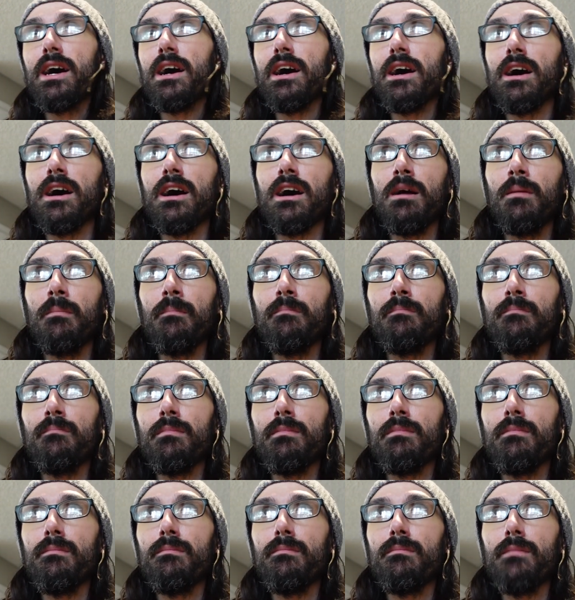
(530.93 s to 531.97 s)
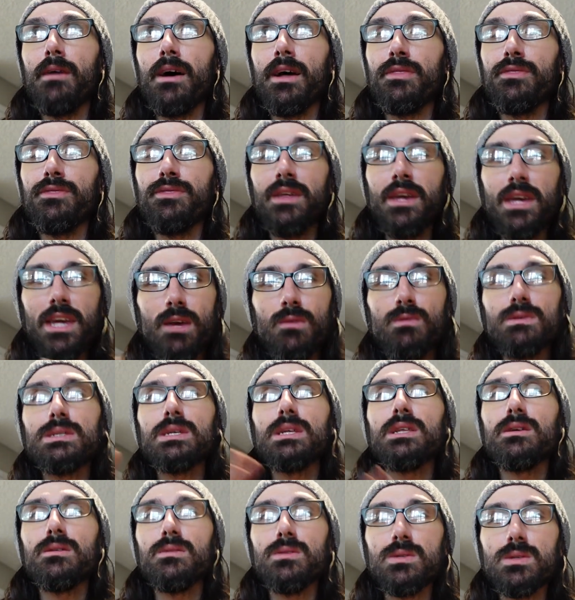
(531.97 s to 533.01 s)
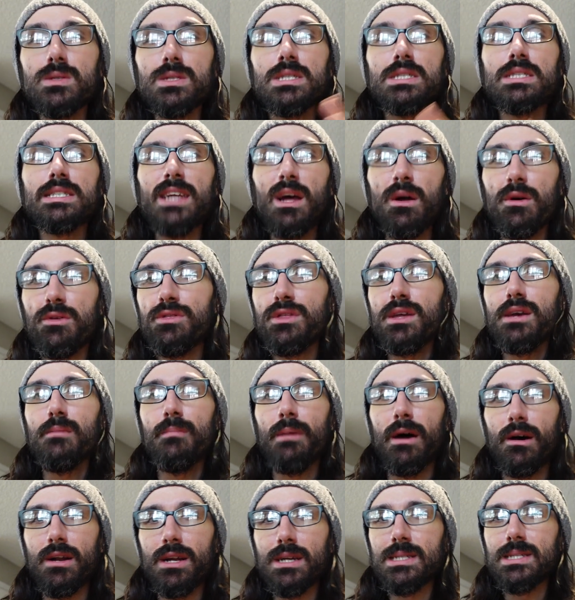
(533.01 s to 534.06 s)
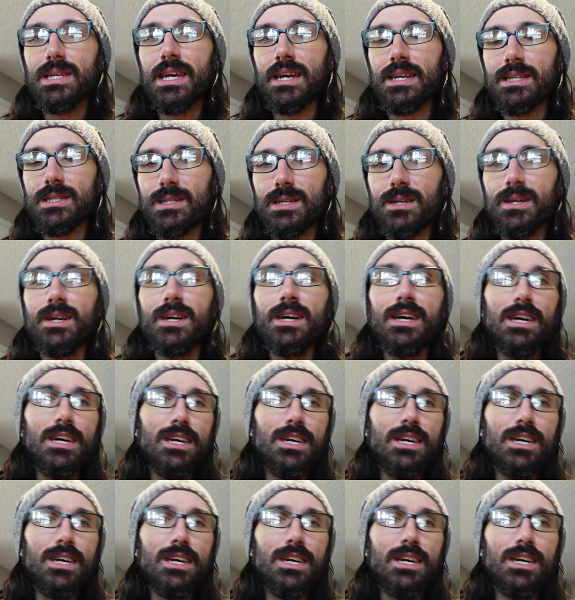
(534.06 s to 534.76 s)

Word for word: Um, I think he was a little stealthy about his answer.